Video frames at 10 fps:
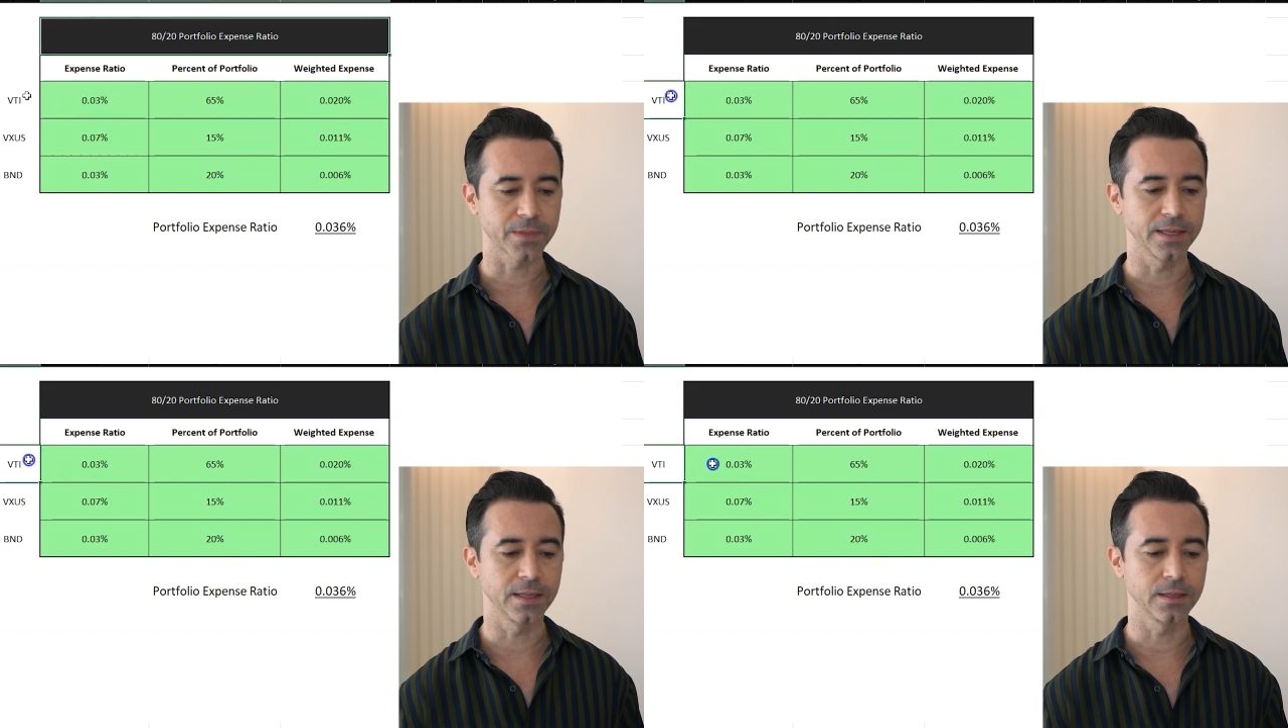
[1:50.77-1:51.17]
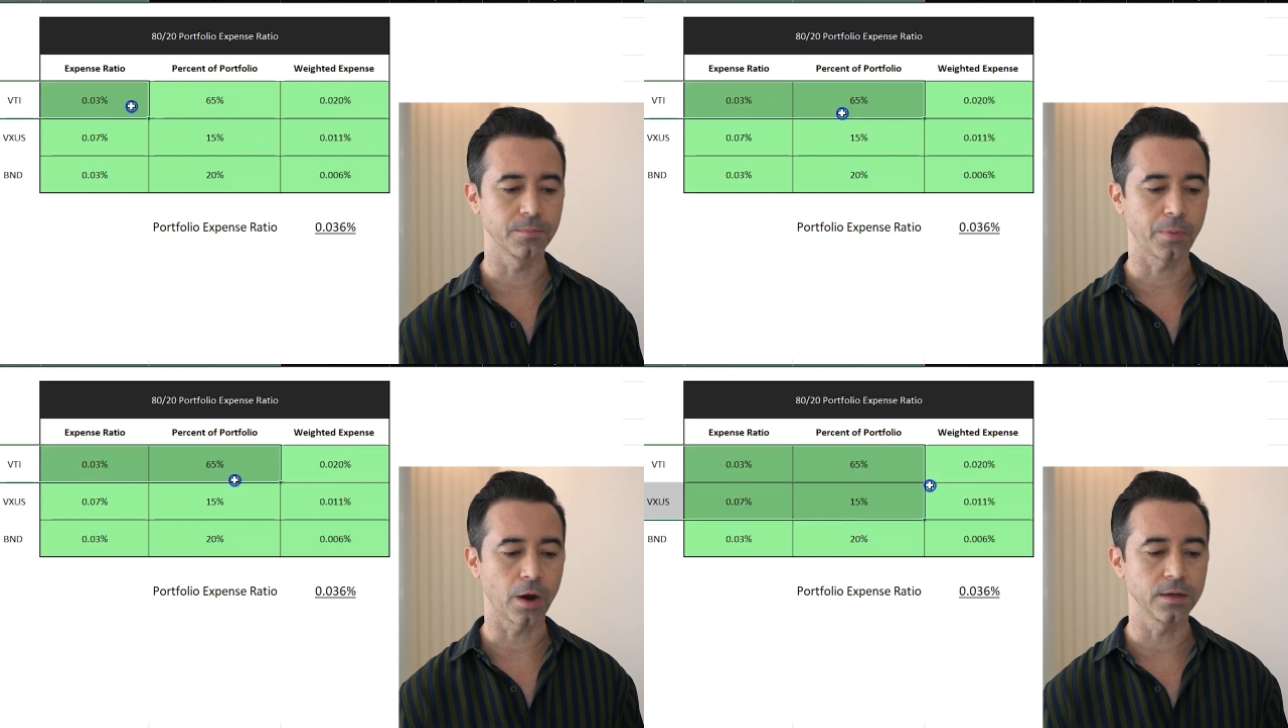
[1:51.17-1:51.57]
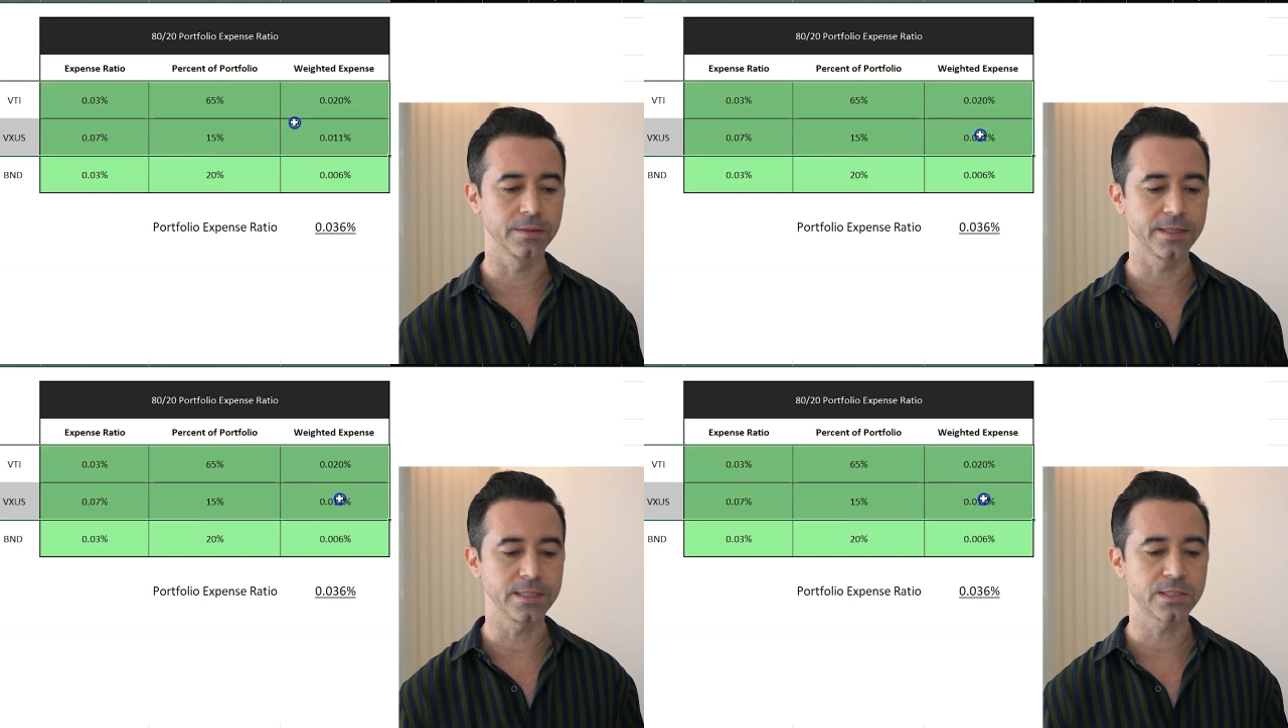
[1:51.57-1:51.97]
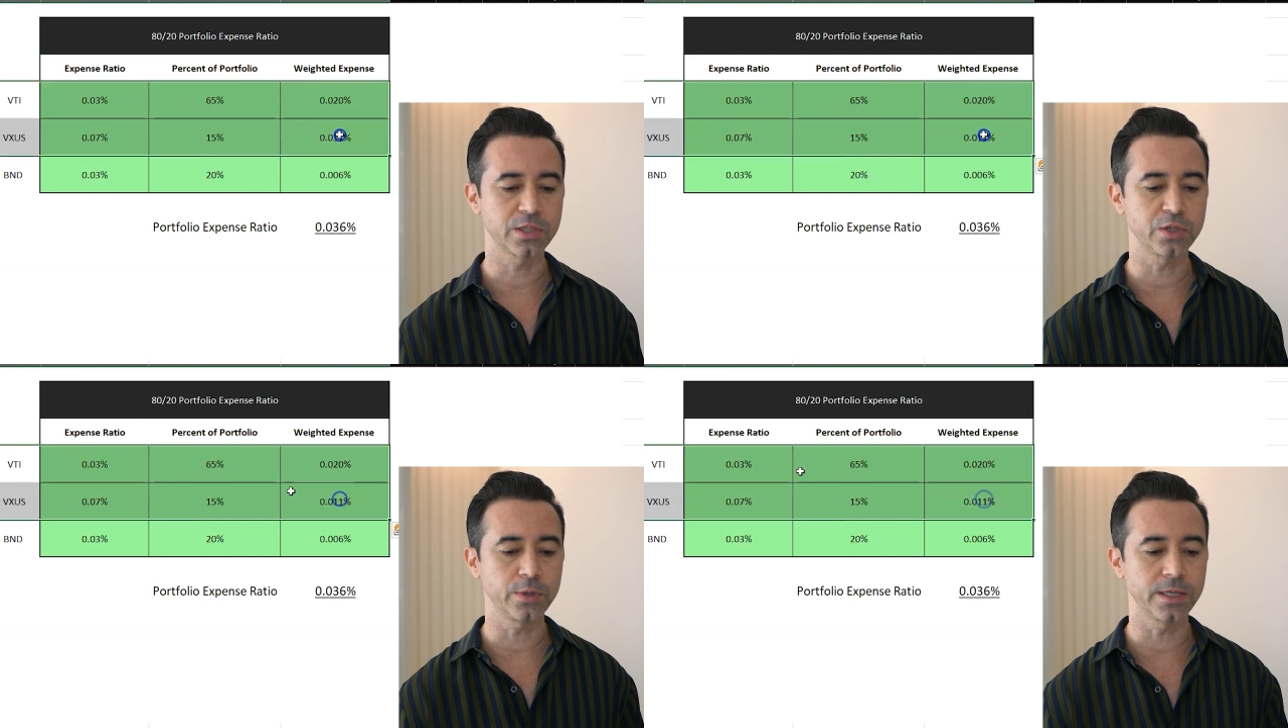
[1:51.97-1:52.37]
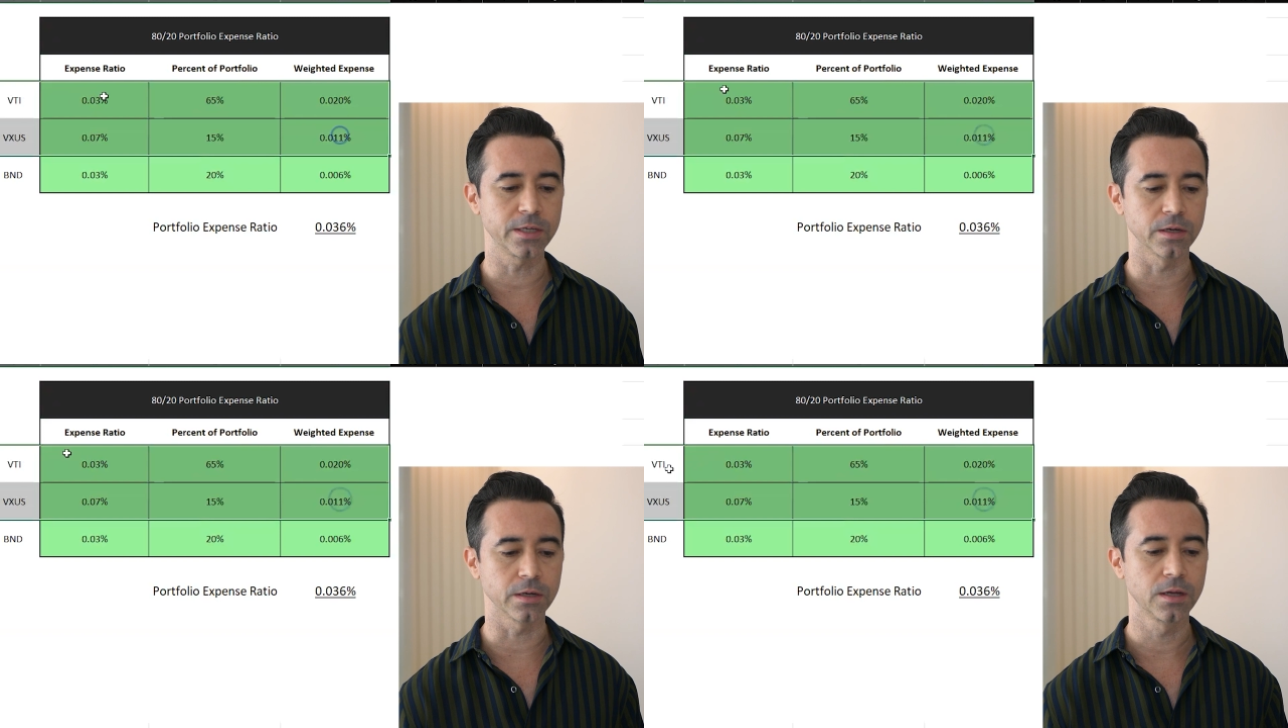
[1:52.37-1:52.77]
and then part these two
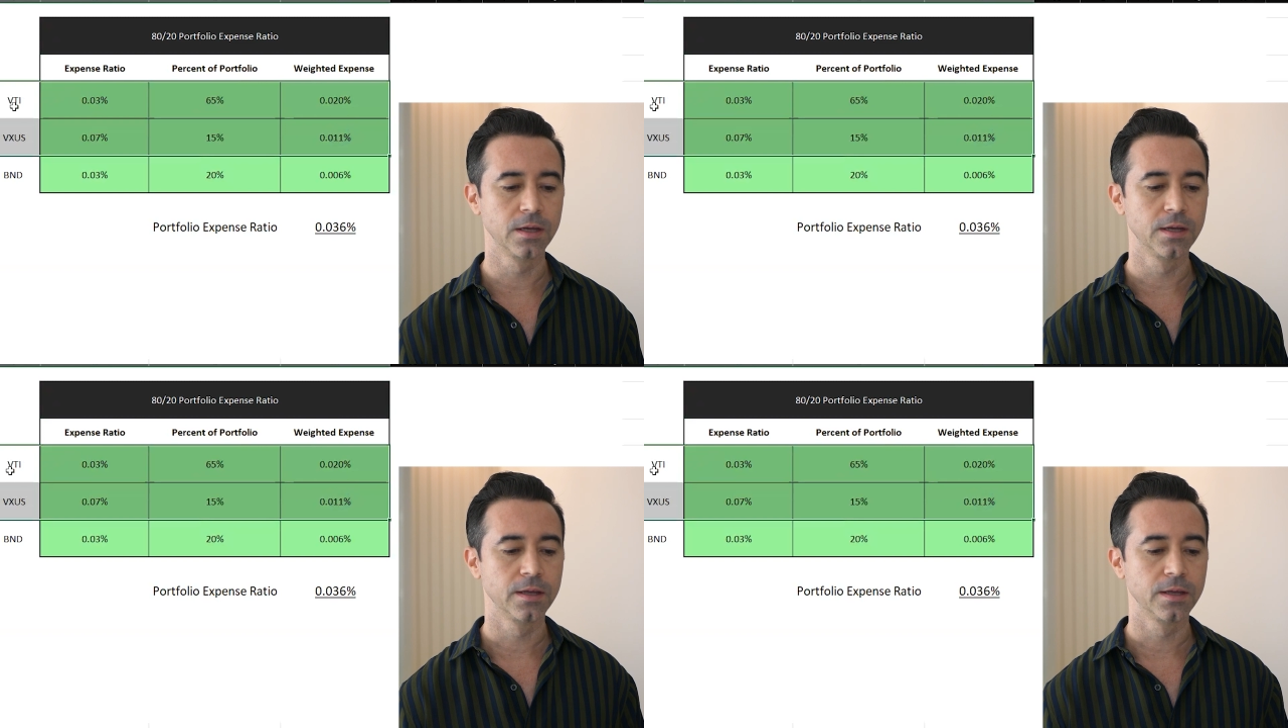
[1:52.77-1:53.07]
here,